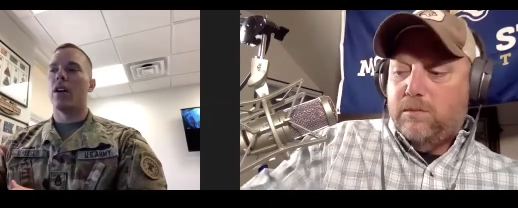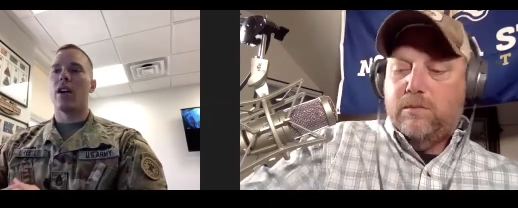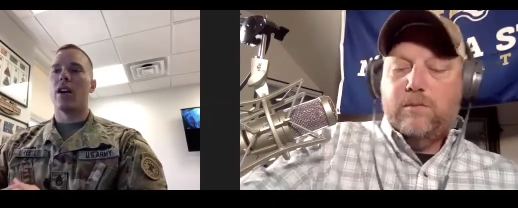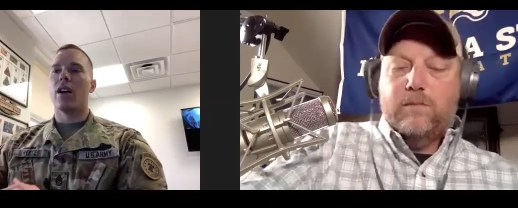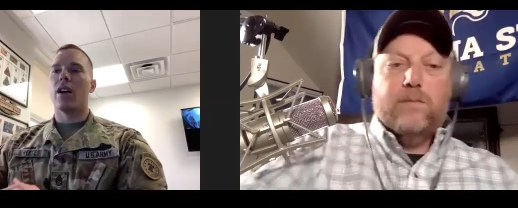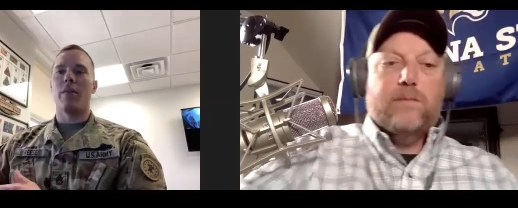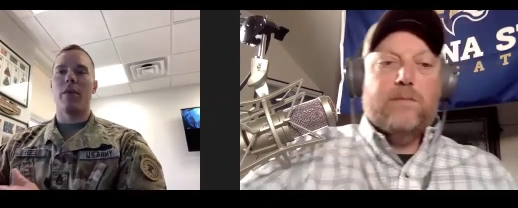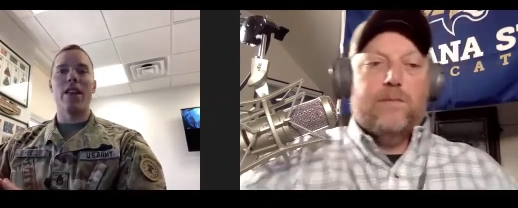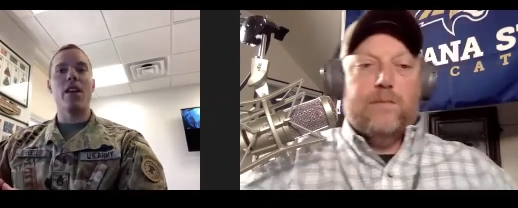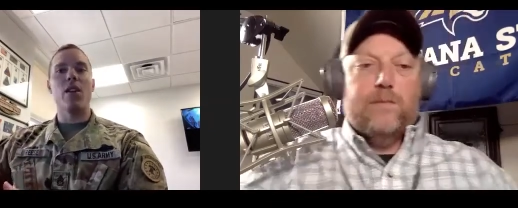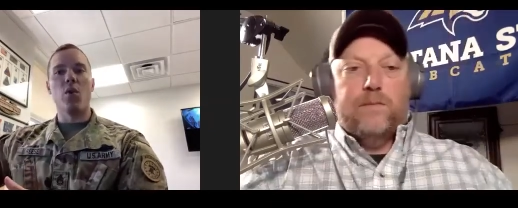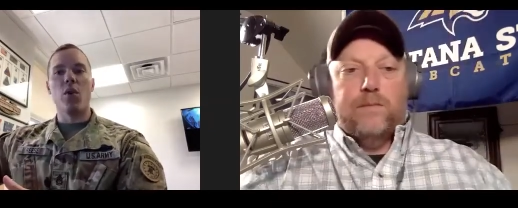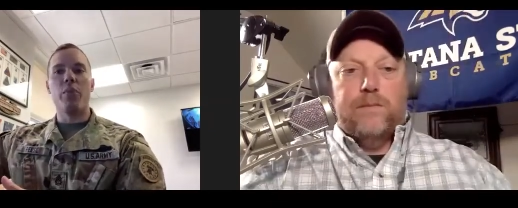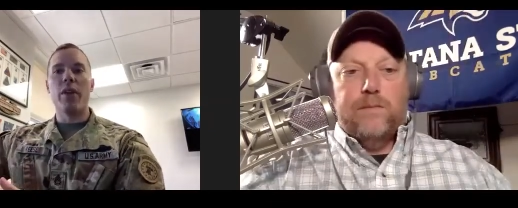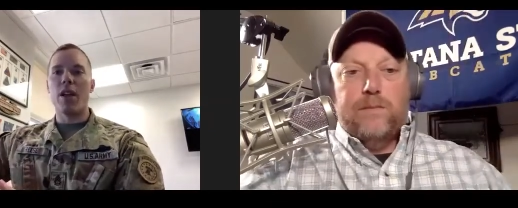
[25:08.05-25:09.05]
Speaker 1: Um, and then
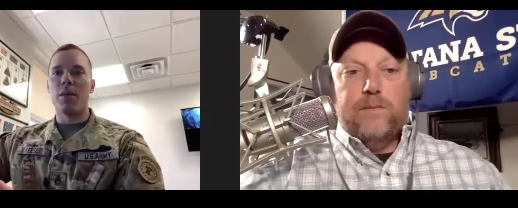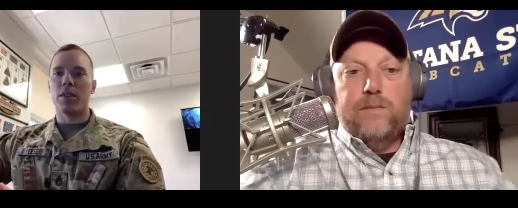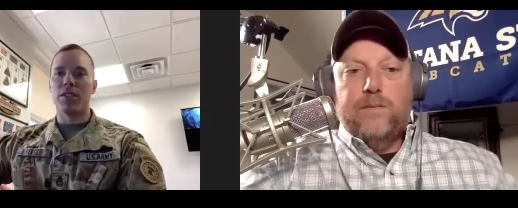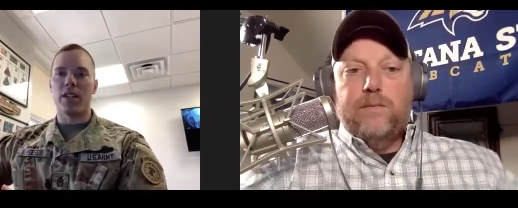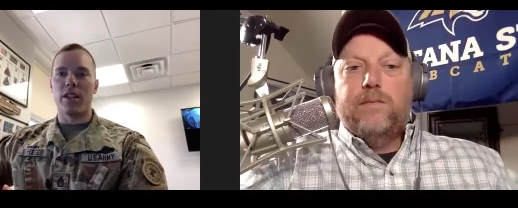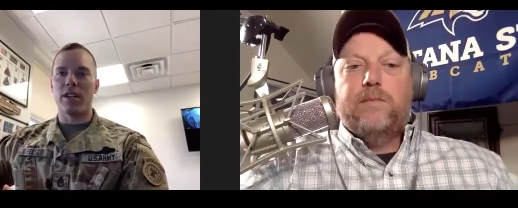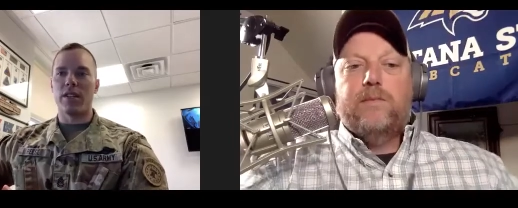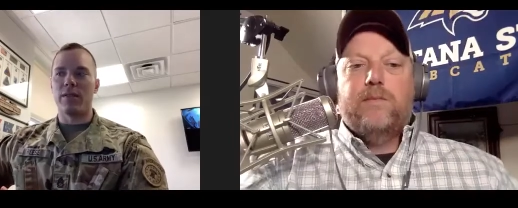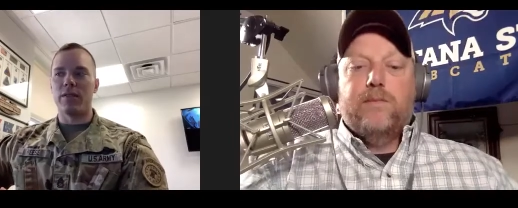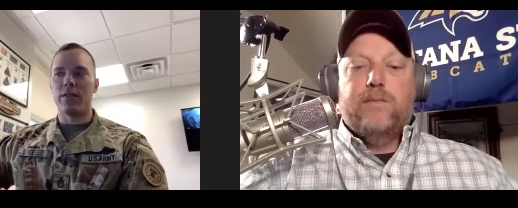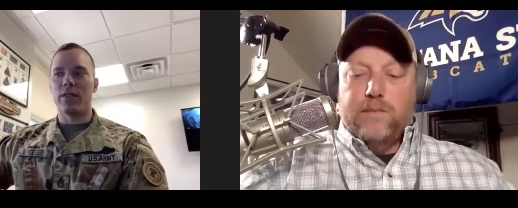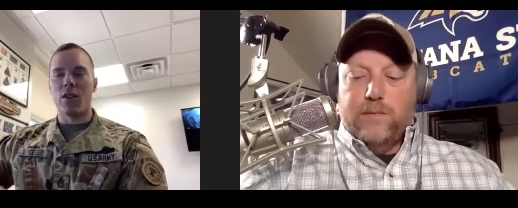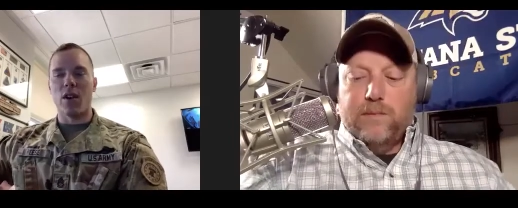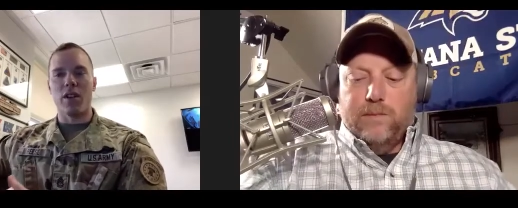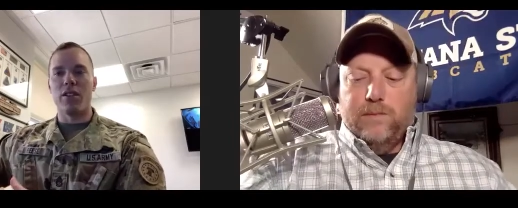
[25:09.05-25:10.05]
we'll be able to
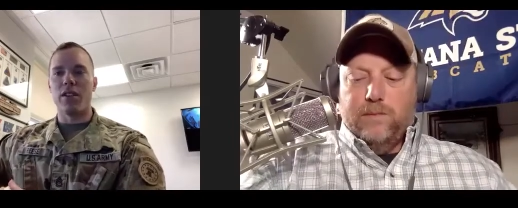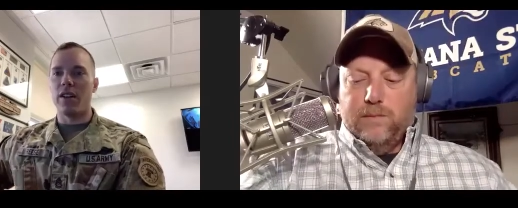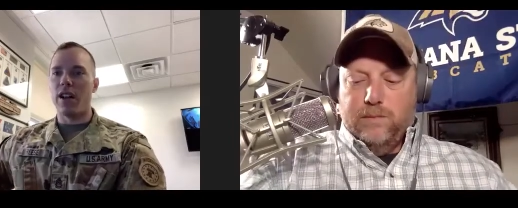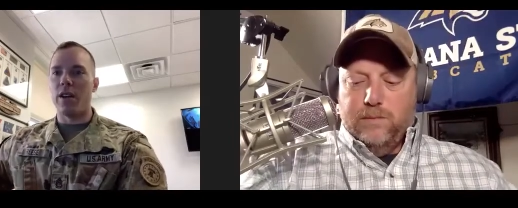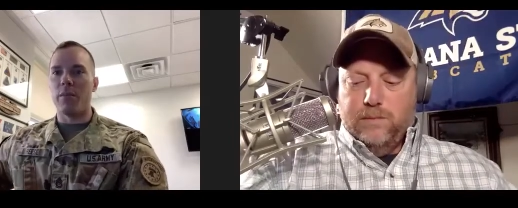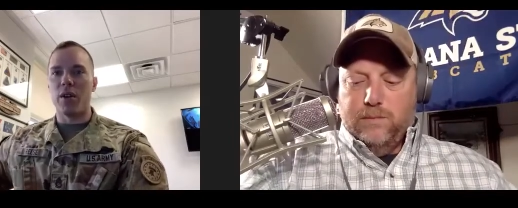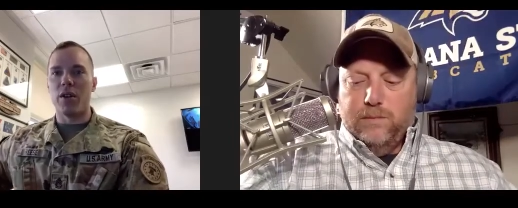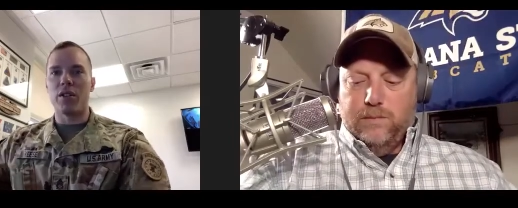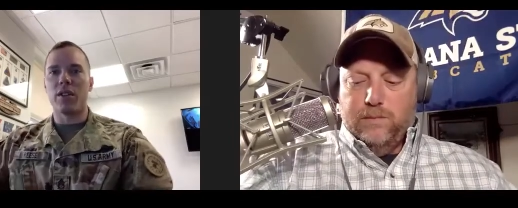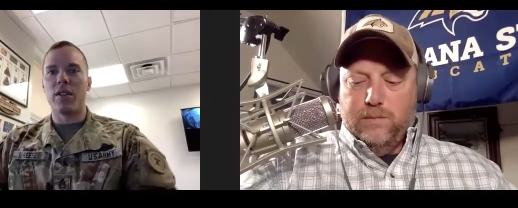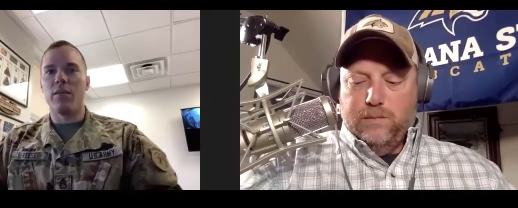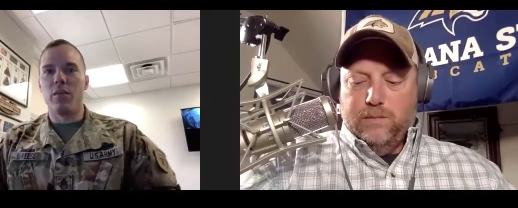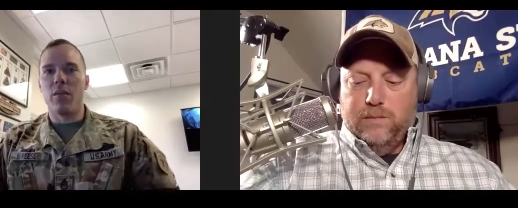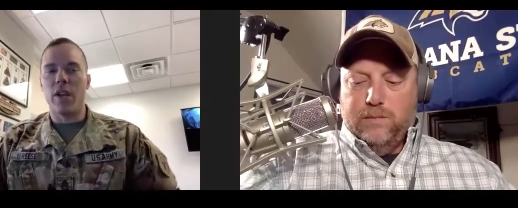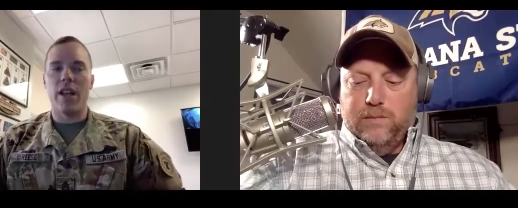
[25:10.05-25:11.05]
crunch the numbers
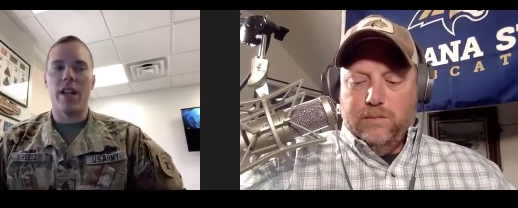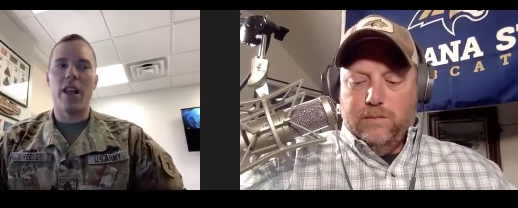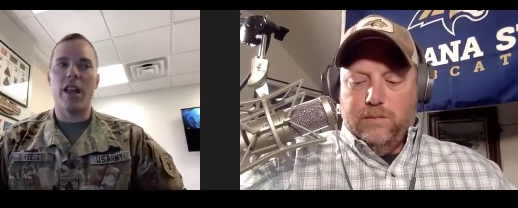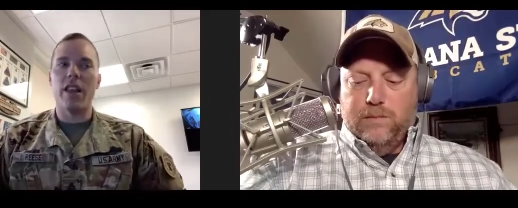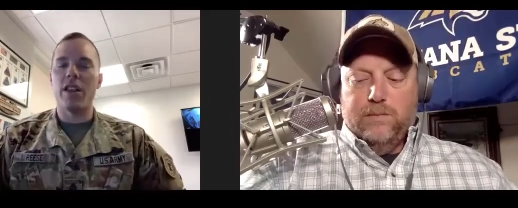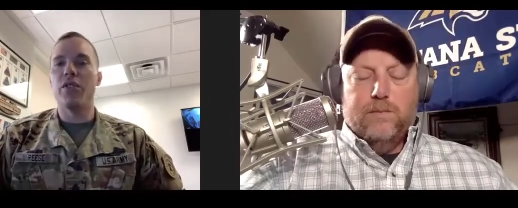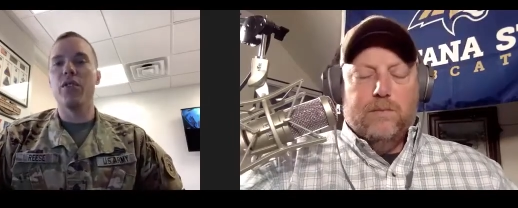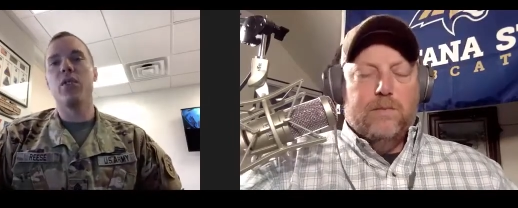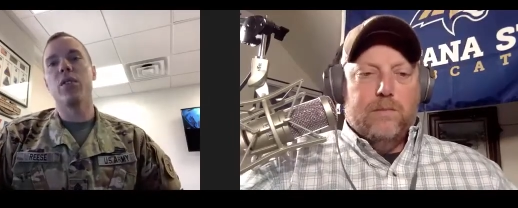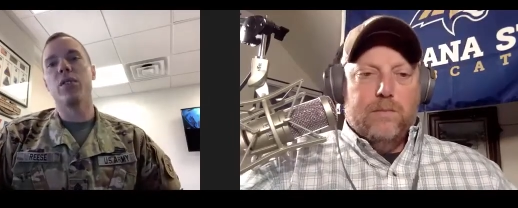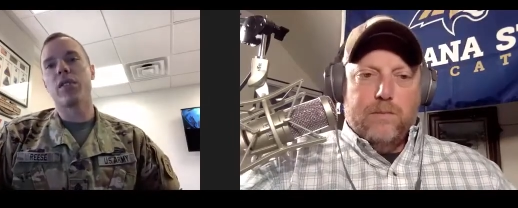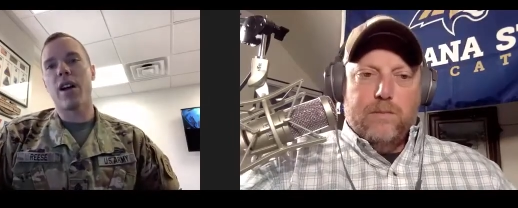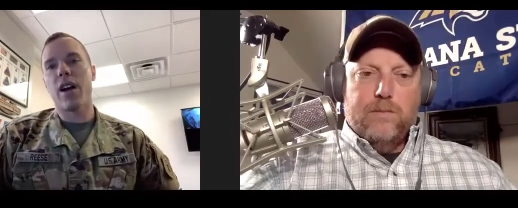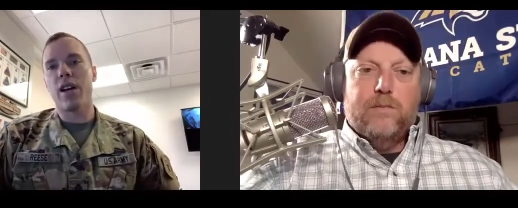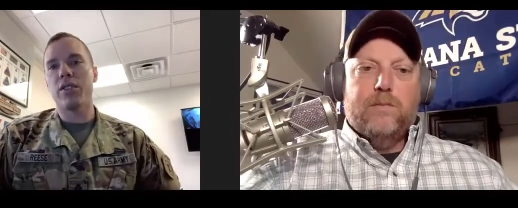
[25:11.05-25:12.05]
and, and then do
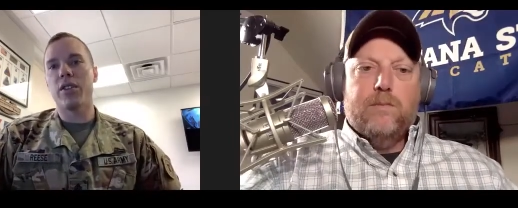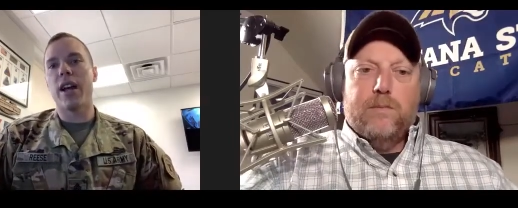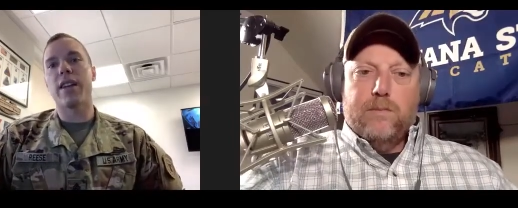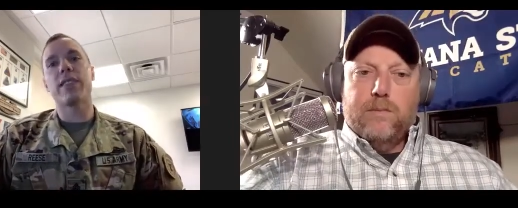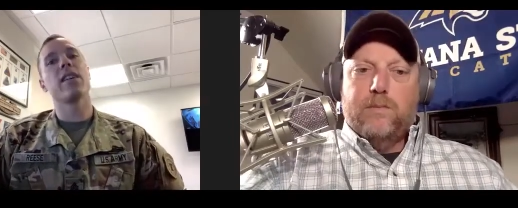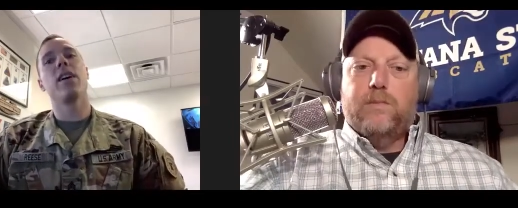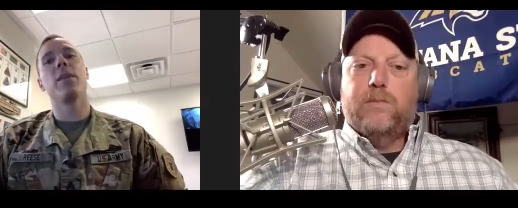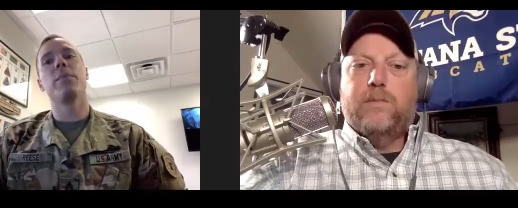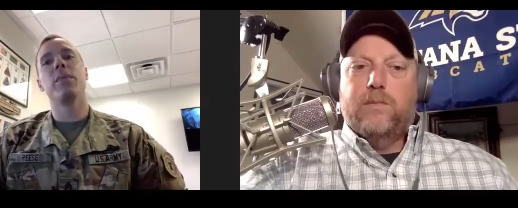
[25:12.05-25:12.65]
those contracts